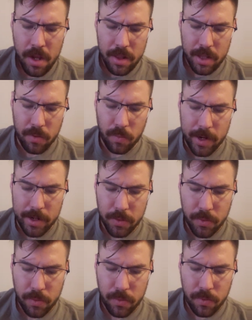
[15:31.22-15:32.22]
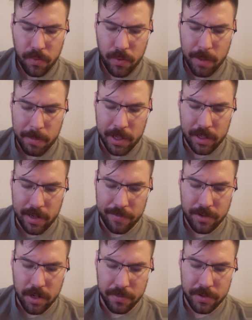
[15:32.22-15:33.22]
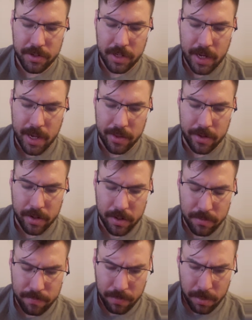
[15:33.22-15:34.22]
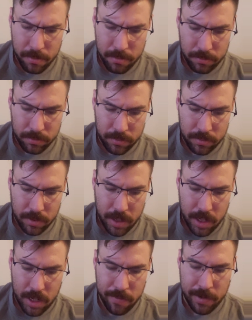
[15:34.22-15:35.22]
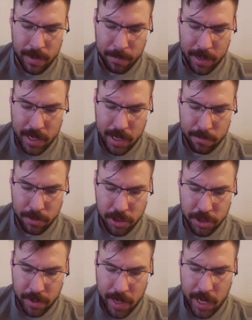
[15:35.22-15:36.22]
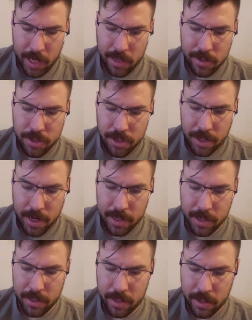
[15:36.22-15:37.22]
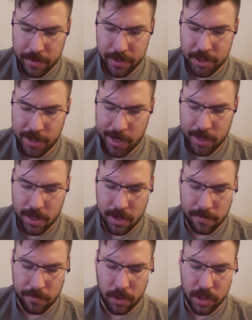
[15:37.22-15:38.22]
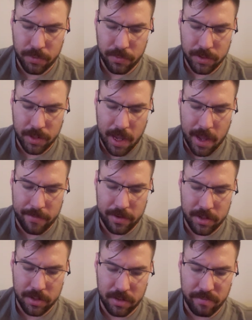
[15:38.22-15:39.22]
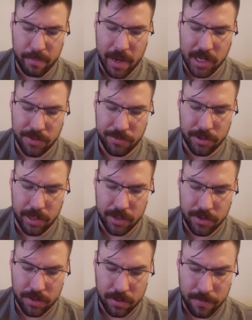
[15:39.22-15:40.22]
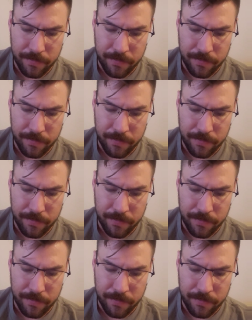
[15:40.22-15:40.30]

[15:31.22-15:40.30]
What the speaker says: Then why don't we be leftovers together? Even at my immature age, I could tell the change in her voice was evidence of bashfulness.